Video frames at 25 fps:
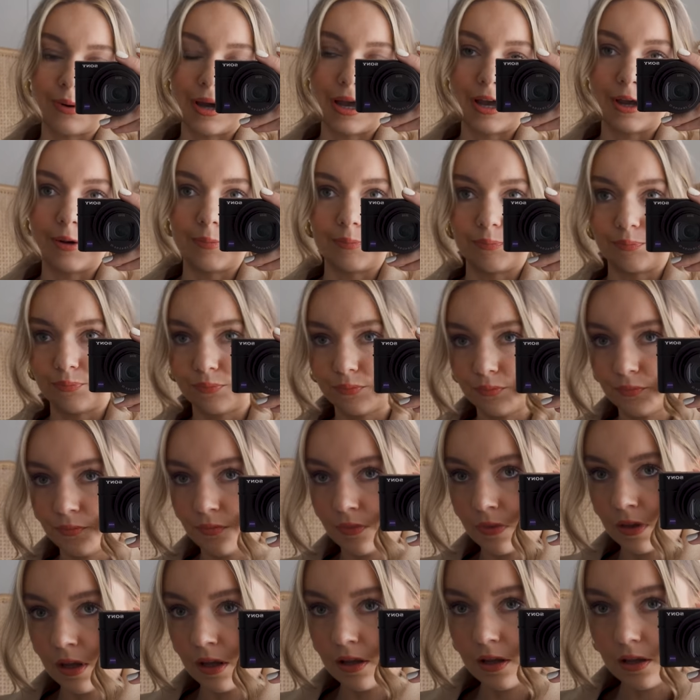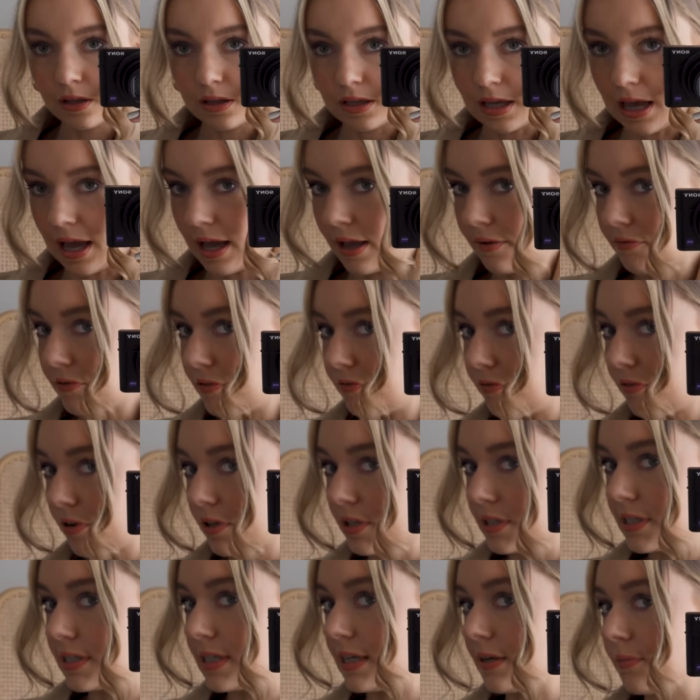um, yeah, if you've
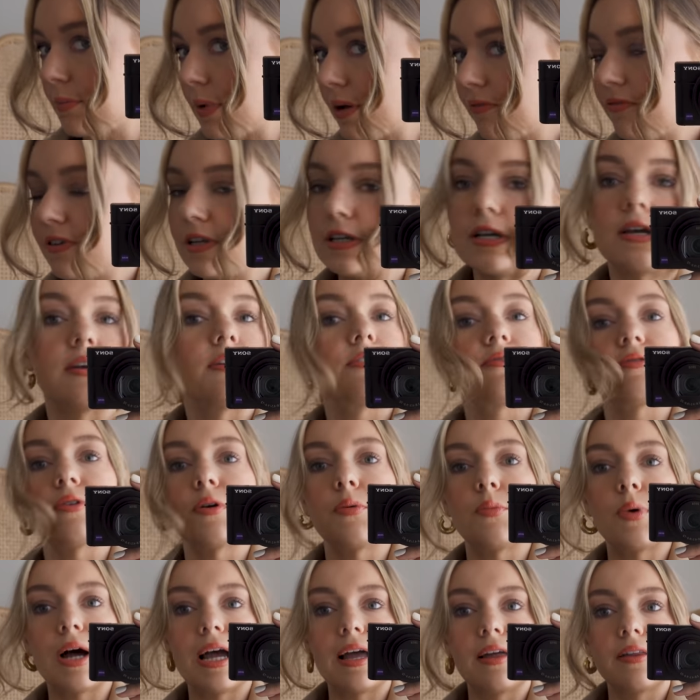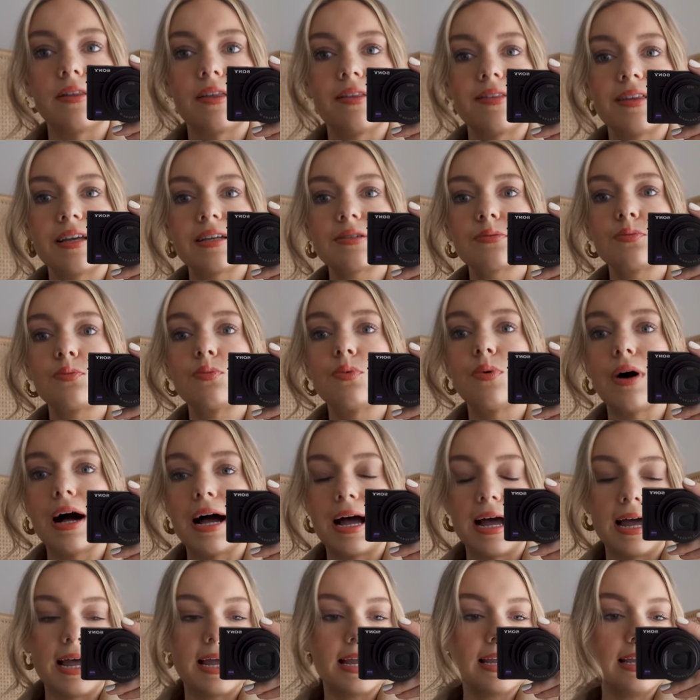not seen my videos for a while, then that's
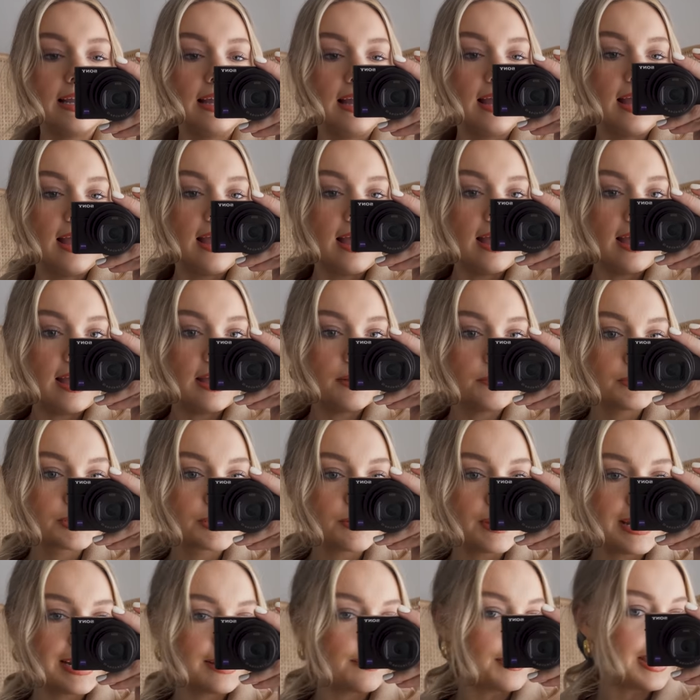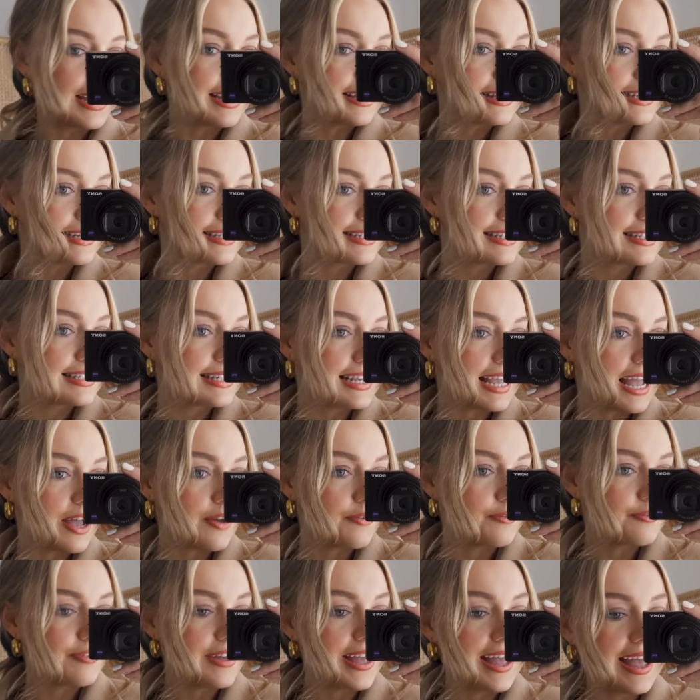why. Um, so anyway, this is the
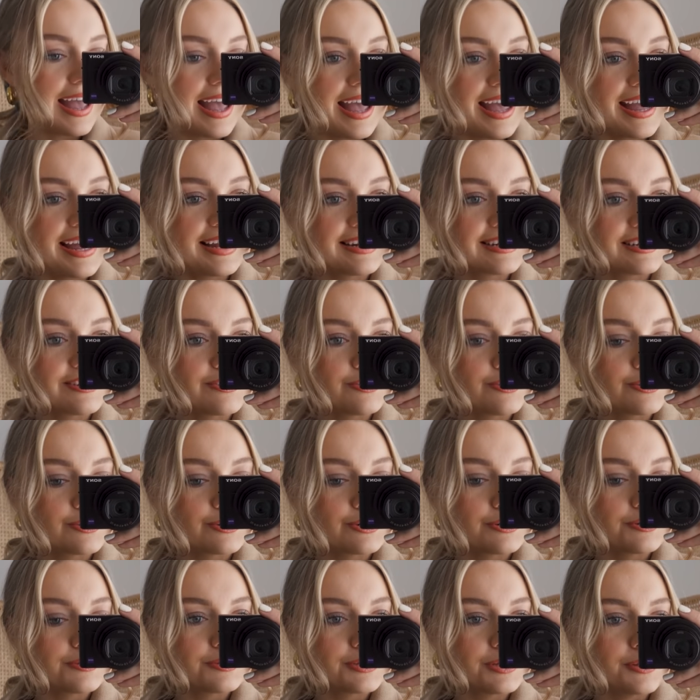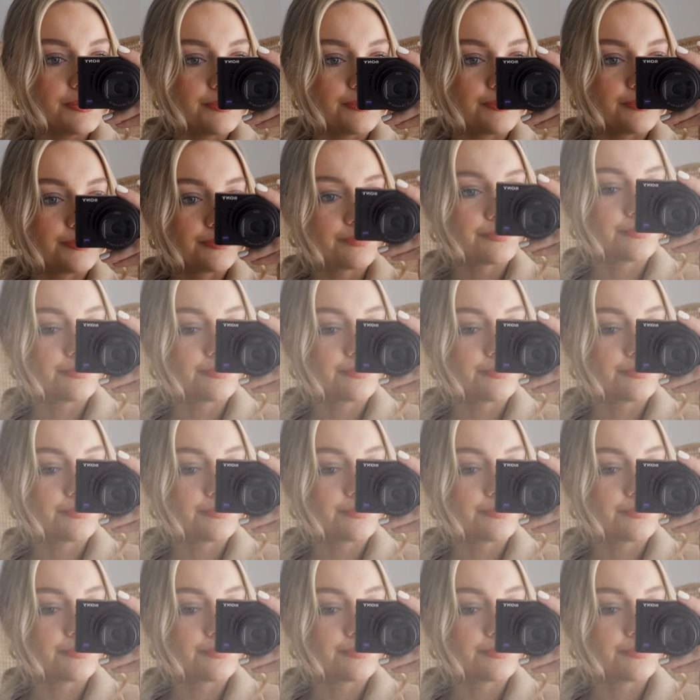outfit and I'll talk to you soon.